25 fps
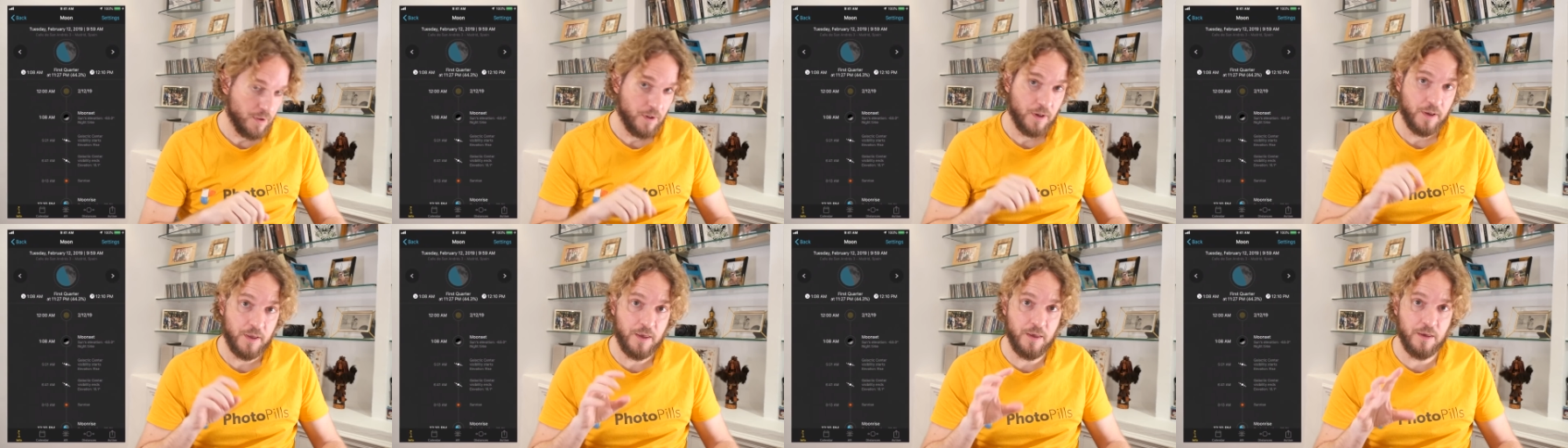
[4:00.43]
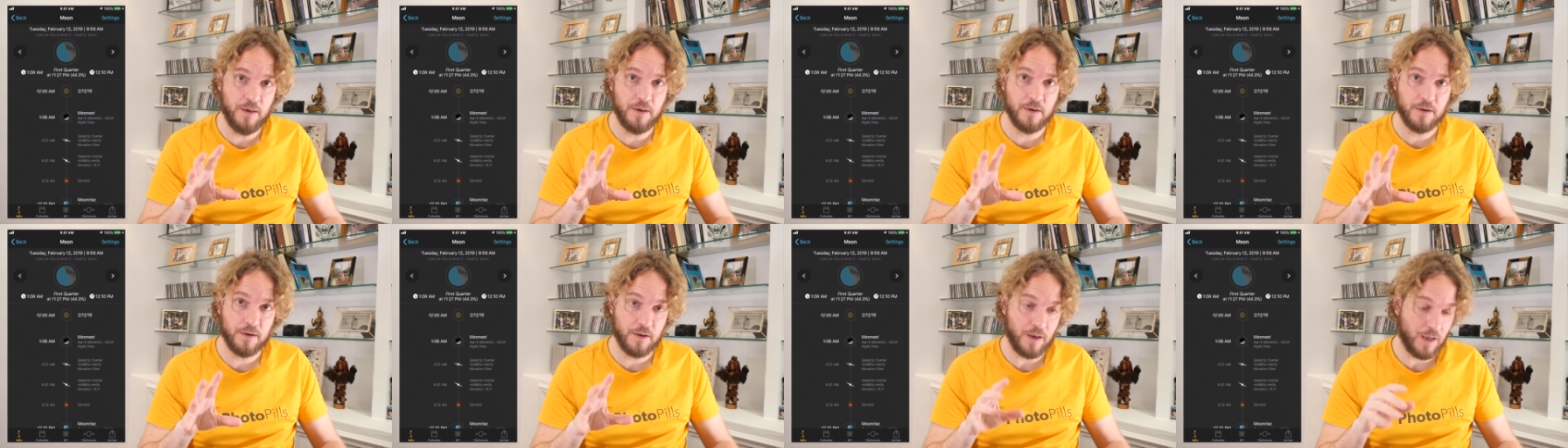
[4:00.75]

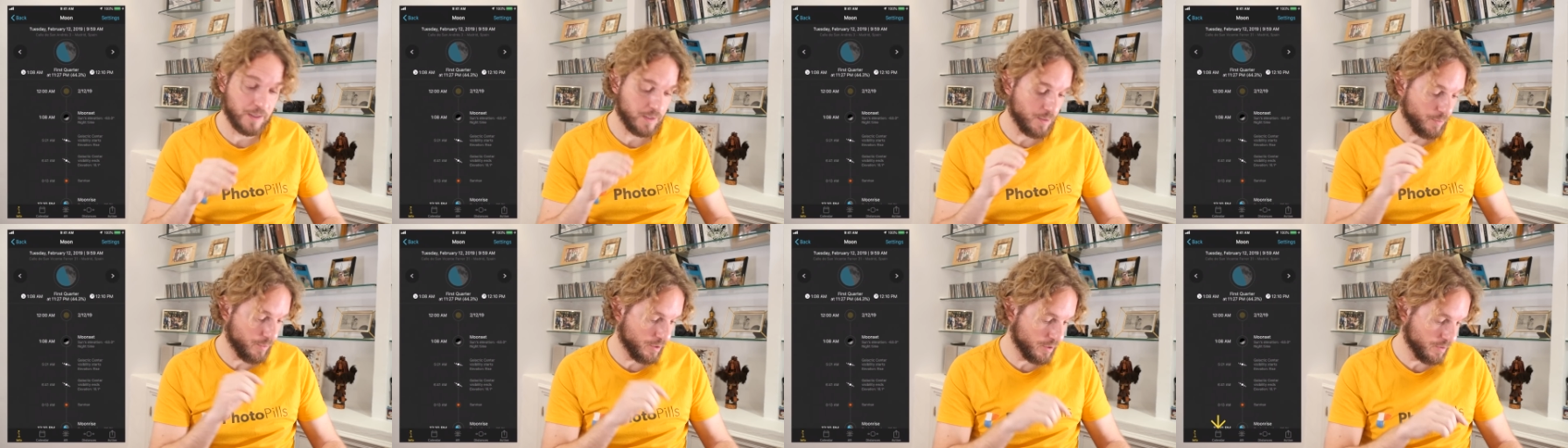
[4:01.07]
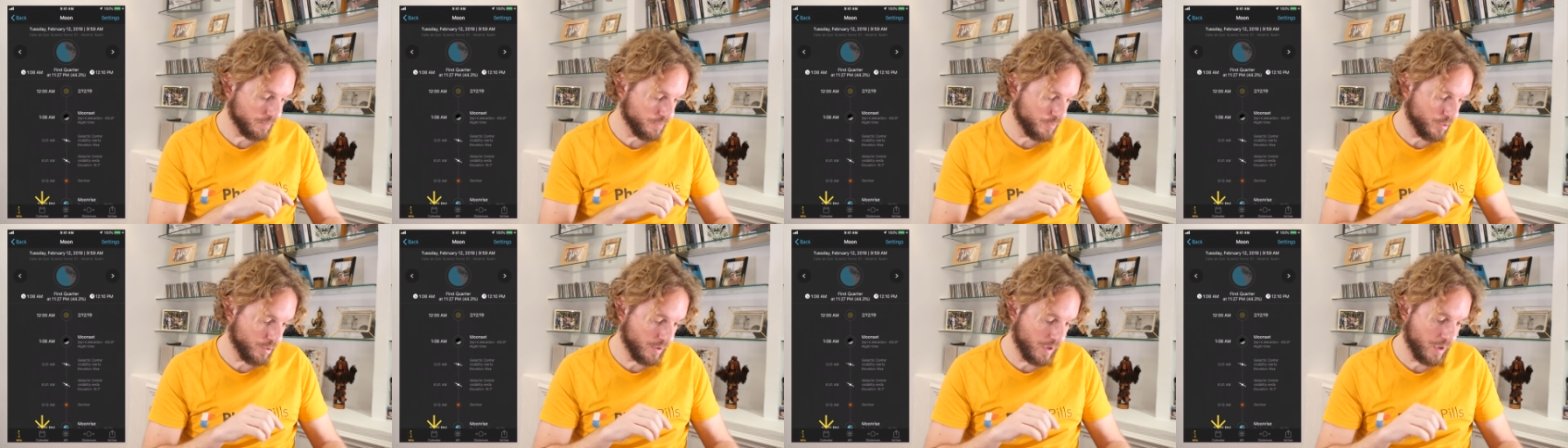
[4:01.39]
Here at the
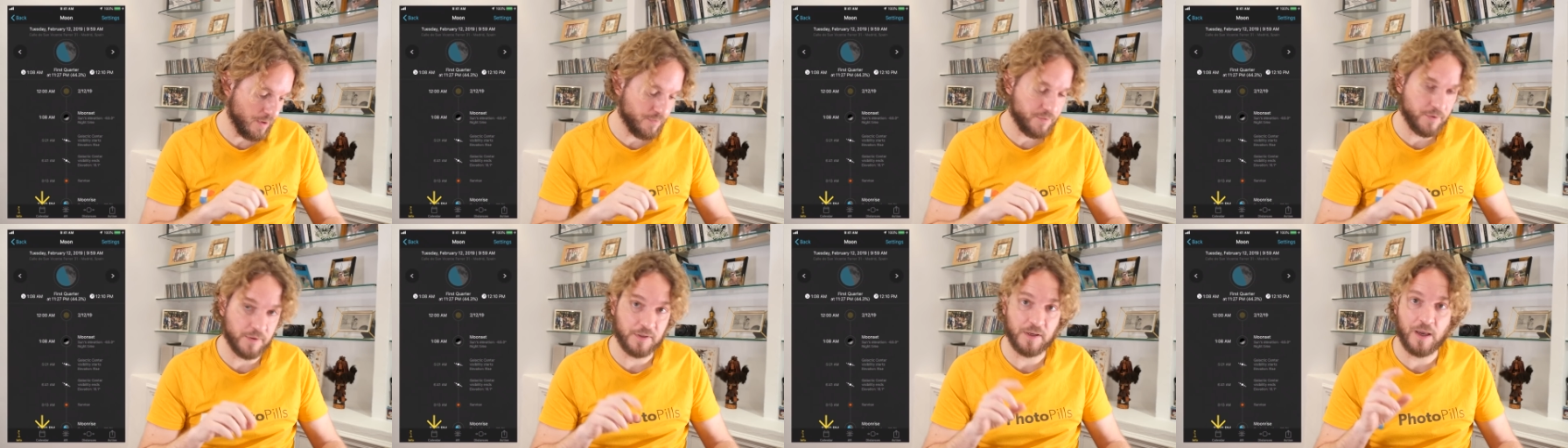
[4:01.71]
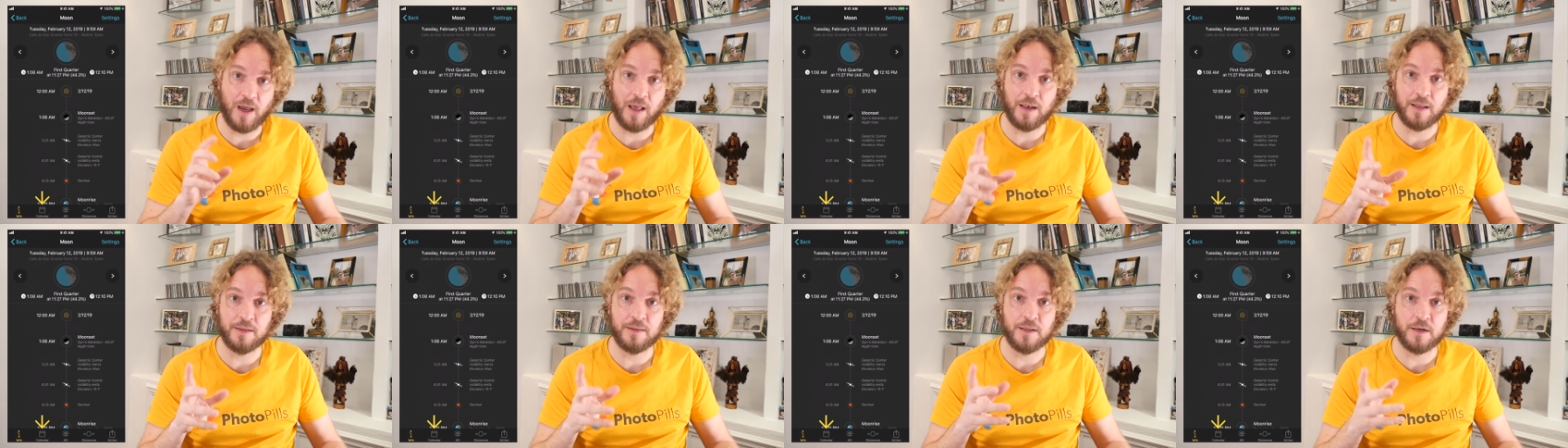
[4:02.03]
bottom you have a
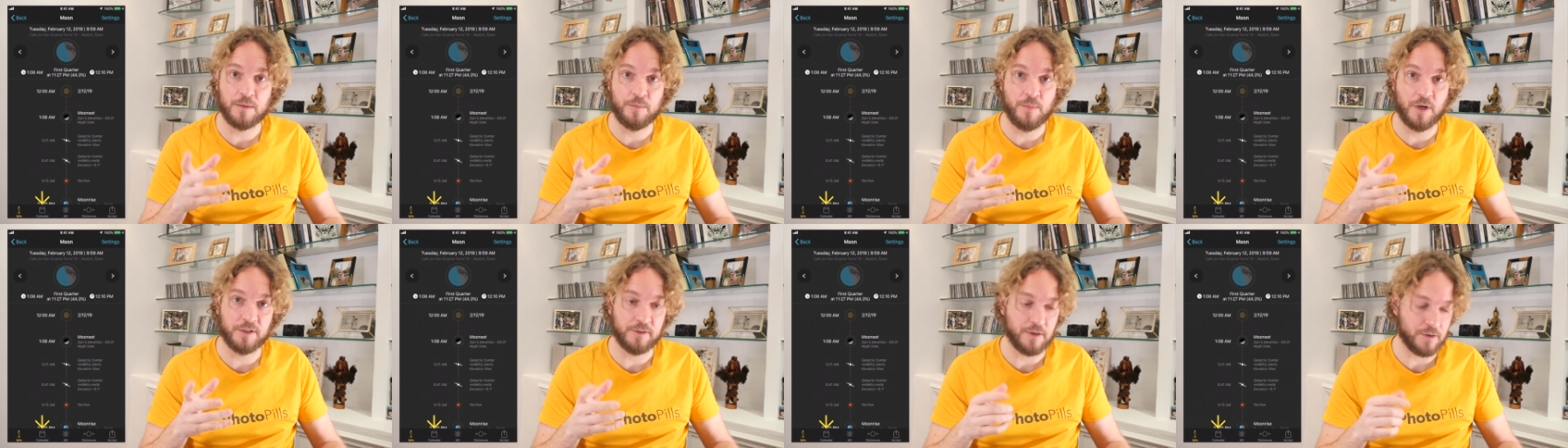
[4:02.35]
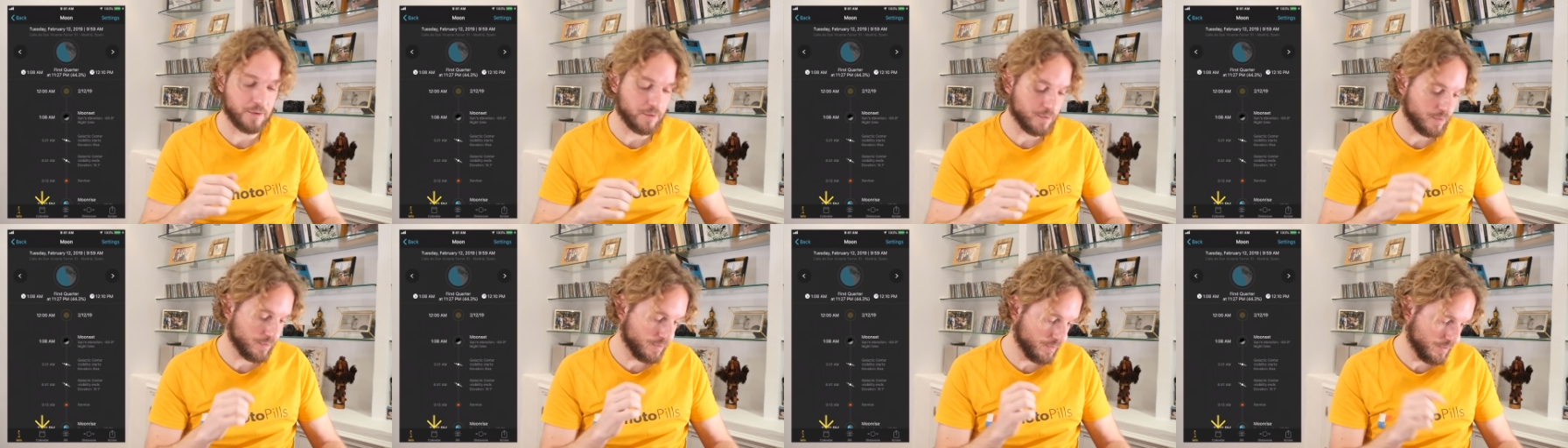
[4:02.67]
calendar
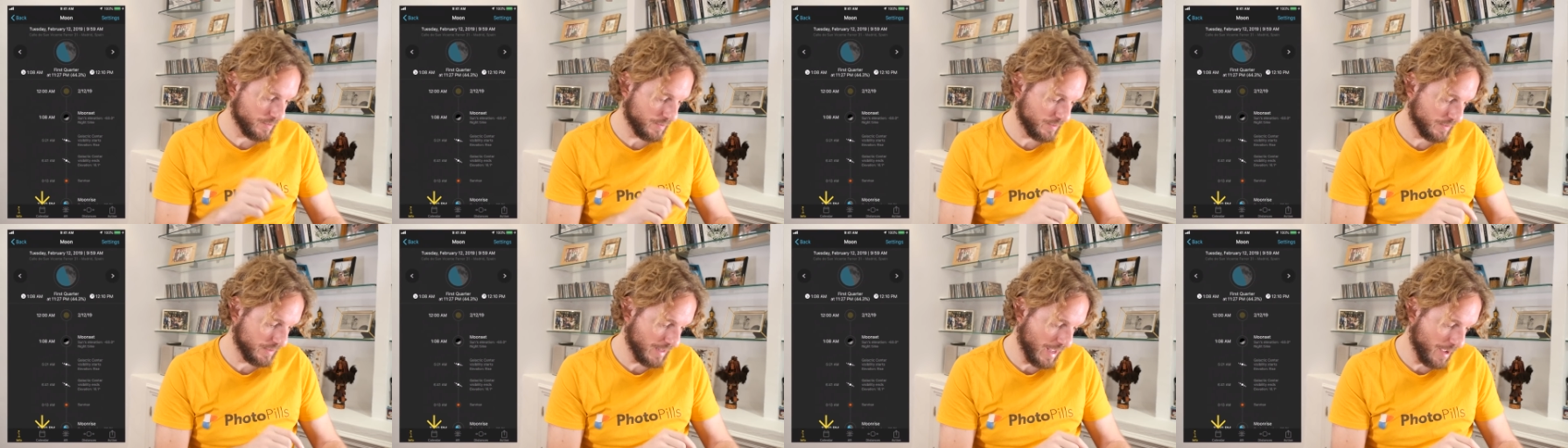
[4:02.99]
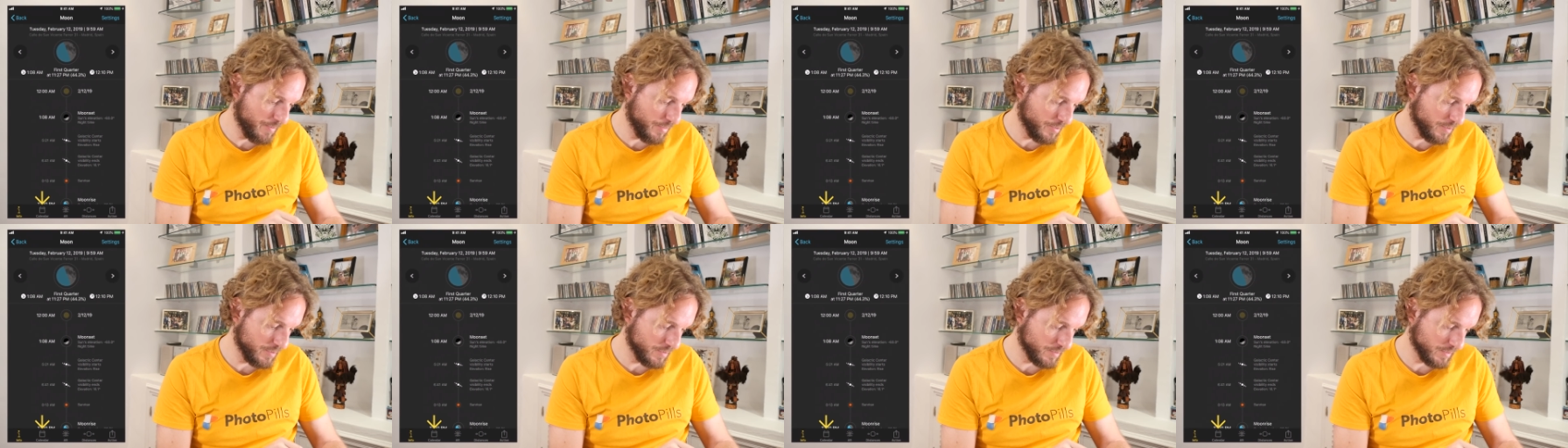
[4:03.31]
button.
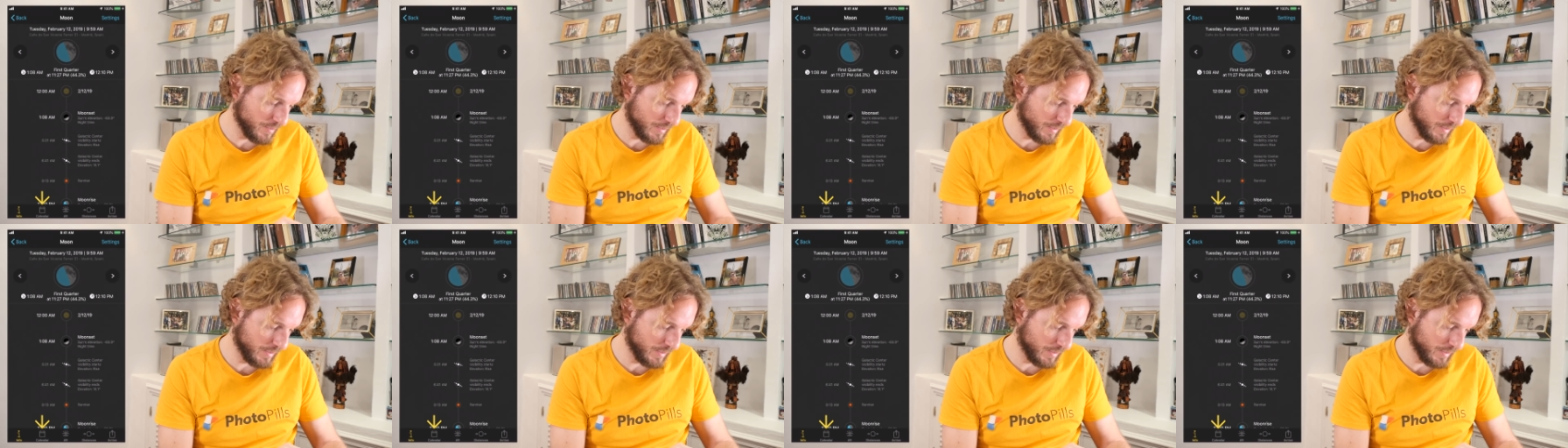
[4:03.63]
Tap on